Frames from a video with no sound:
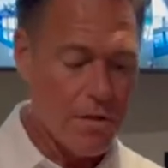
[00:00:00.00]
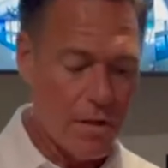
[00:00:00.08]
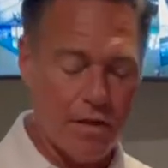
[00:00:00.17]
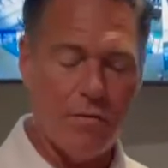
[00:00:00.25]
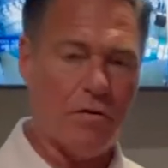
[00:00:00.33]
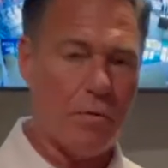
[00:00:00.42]

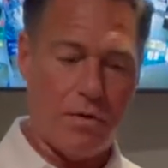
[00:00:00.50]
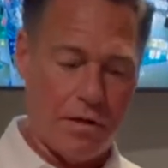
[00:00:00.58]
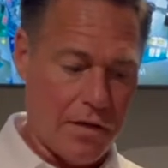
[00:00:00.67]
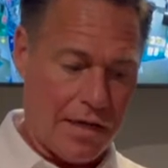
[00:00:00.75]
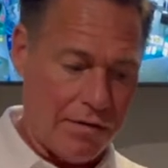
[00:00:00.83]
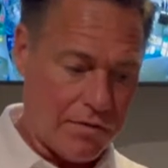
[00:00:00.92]
You from
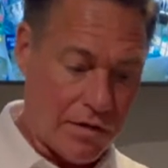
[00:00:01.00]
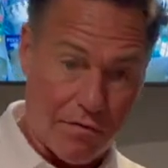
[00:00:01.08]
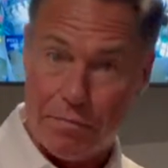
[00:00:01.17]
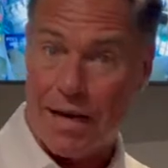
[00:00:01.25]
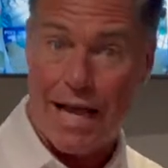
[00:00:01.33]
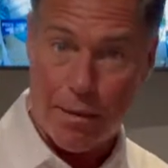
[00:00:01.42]
you have from
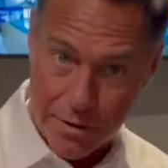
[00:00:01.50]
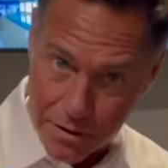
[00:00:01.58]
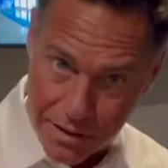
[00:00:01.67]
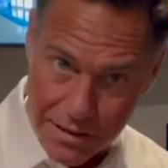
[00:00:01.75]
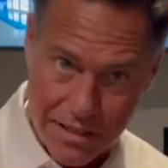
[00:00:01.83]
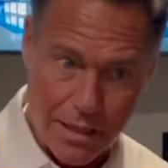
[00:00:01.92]
a
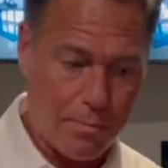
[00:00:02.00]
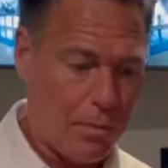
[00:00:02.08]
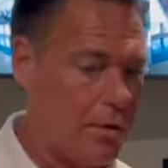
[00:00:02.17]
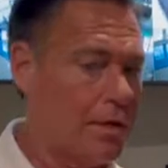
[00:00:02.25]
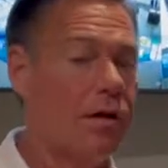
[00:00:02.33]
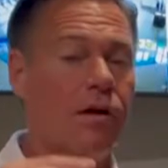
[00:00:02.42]
liability
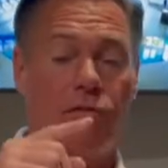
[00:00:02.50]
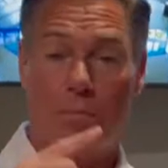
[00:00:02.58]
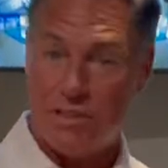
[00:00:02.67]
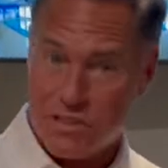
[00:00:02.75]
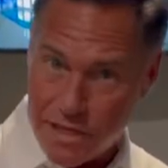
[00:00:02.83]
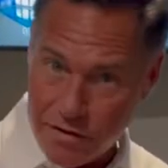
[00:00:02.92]
standpoint, from a
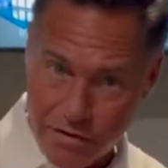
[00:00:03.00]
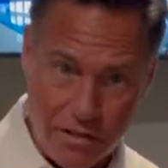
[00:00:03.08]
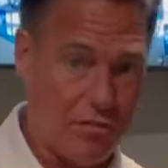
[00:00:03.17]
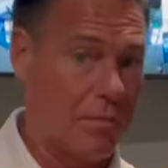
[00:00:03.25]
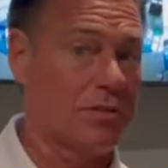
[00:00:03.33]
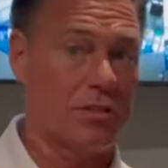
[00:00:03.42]
safety,
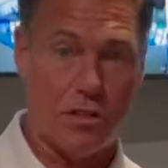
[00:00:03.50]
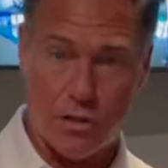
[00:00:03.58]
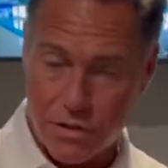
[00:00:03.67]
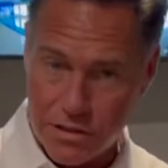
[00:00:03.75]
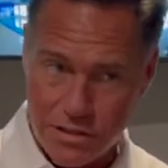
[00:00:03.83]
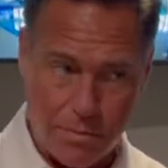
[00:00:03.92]
from a
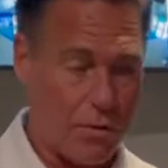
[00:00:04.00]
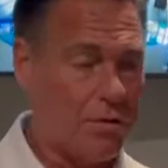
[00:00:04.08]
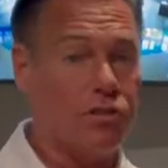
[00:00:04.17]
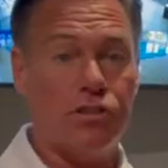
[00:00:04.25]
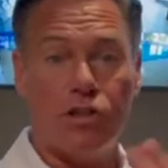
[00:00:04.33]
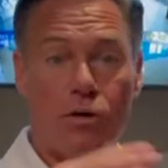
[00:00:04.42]
security standpoint.
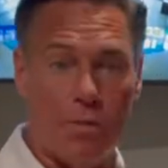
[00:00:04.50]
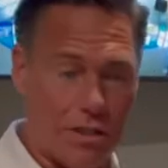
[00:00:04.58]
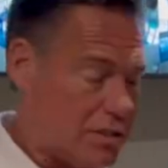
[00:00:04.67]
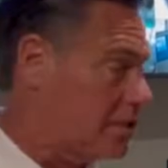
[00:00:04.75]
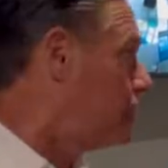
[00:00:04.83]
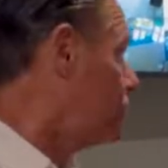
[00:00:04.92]
There's so much
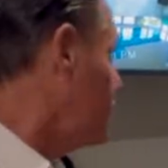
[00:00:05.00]
that goes